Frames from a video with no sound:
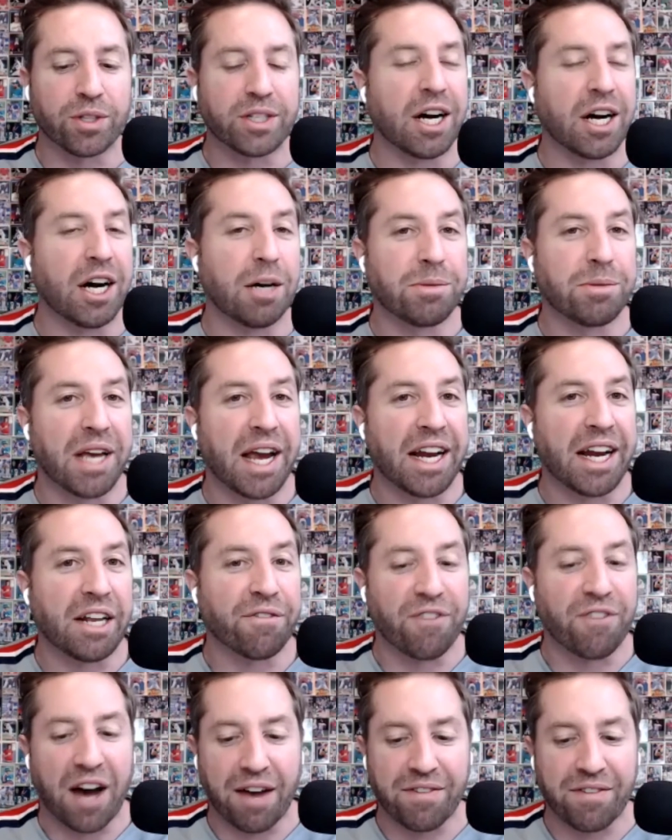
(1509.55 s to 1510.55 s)
Cubs,
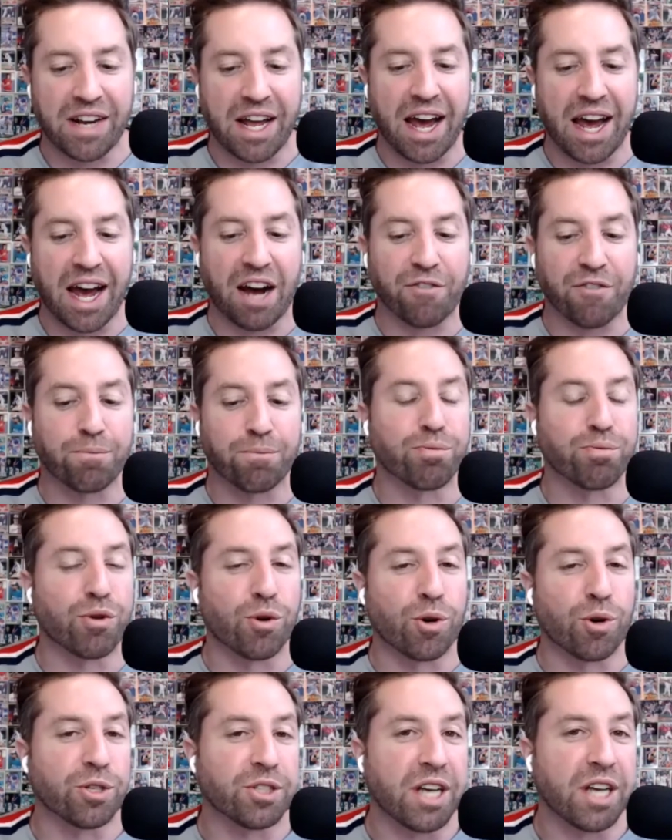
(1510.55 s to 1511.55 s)
eighty-five and a half.
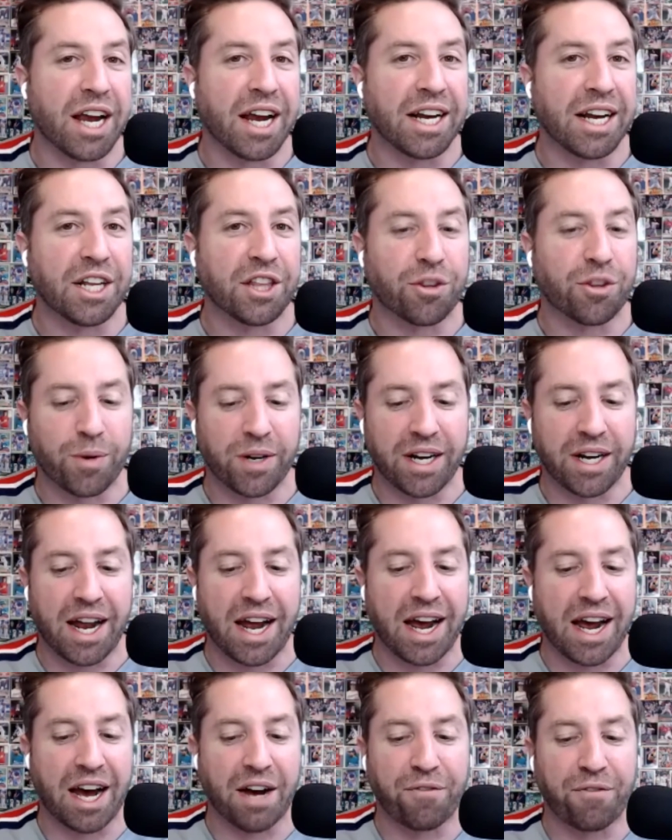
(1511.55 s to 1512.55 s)
Brewers, eighty-three and a
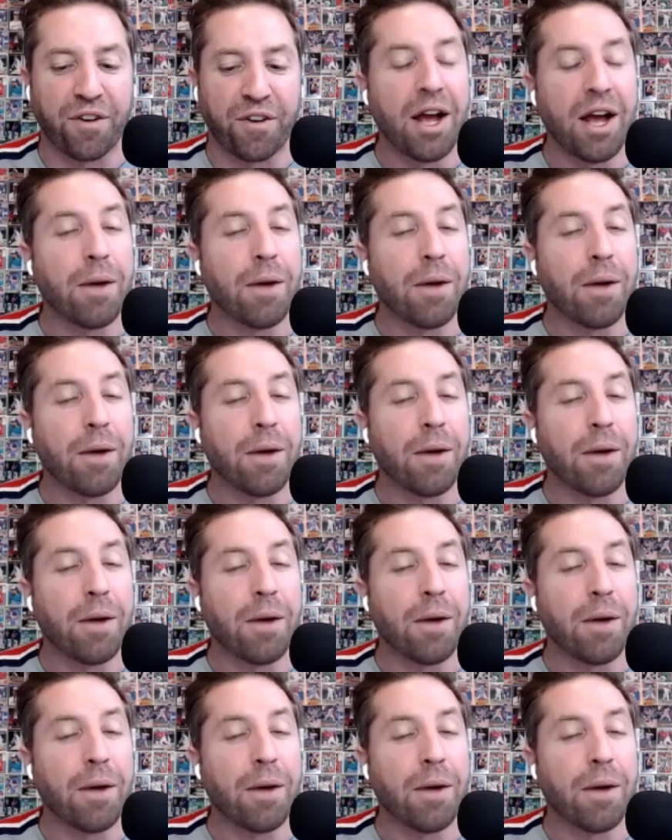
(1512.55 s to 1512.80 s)
half.